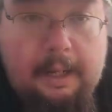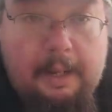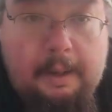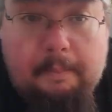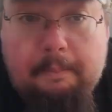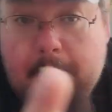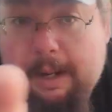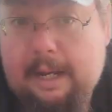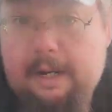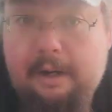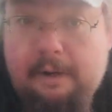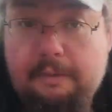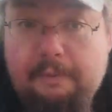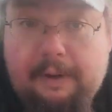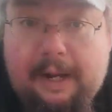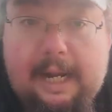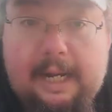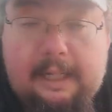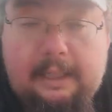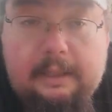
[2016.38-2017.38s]
Matter of
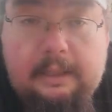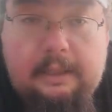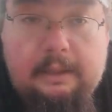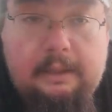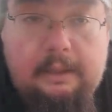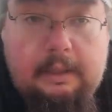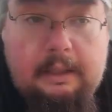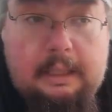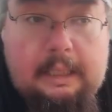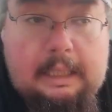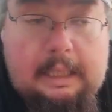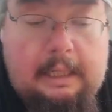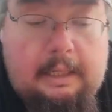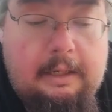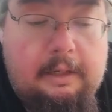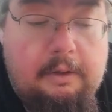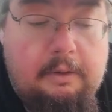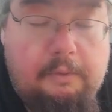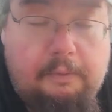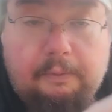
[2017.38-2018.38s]
fact,
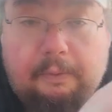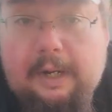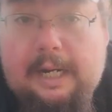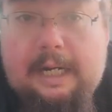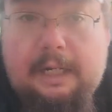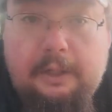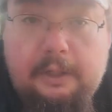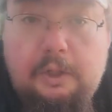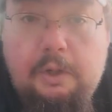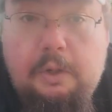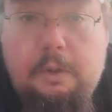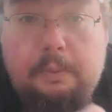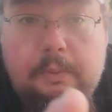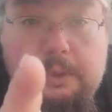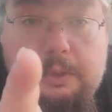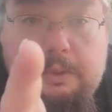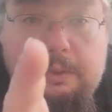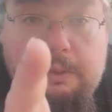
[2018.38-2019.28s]
Frank Dukes